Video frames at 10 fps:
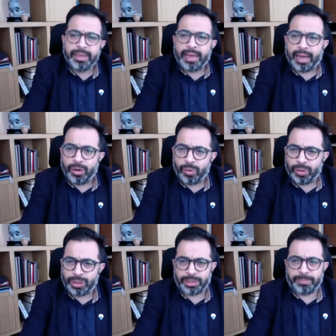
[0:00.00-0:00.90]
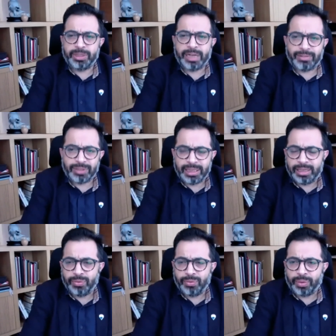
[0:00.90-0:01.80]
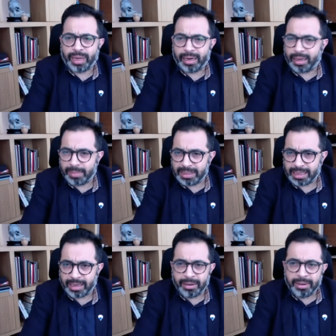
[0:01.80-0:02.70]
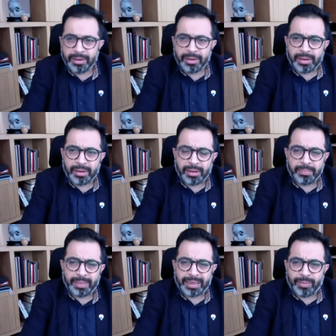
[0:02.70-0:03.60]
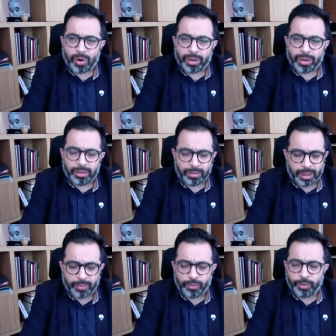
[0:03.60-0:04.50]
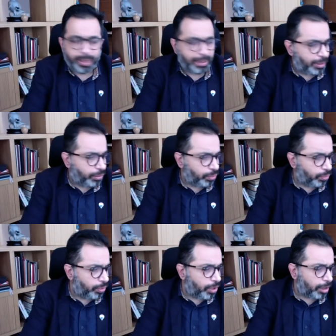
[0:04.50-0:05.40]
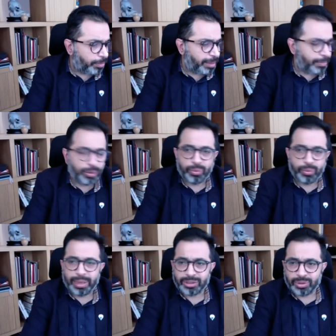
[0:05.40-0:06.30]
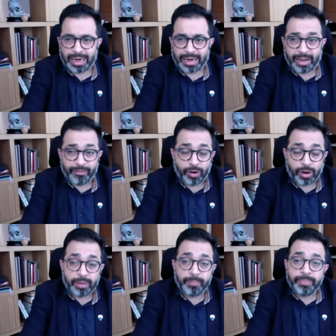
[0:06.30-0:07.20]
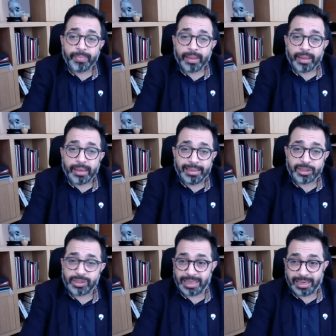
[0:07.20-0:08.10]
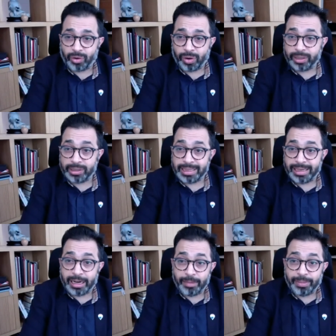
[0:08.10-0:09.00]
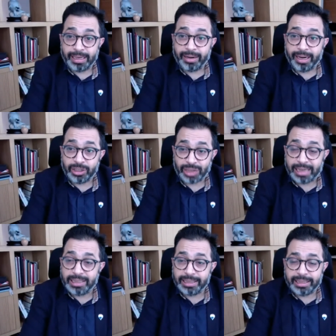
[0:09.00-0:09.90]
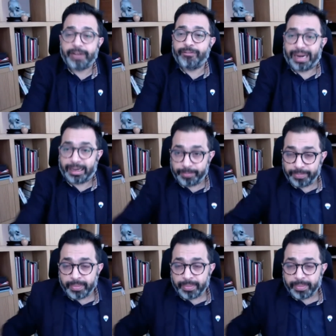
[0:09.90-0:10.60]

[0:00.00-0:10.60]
And no disruption I've seen who can come and say uh, brick and mortar uh, would be able to not be able to do that. So that I've not neither seen or not seen anybody really challenging that fact.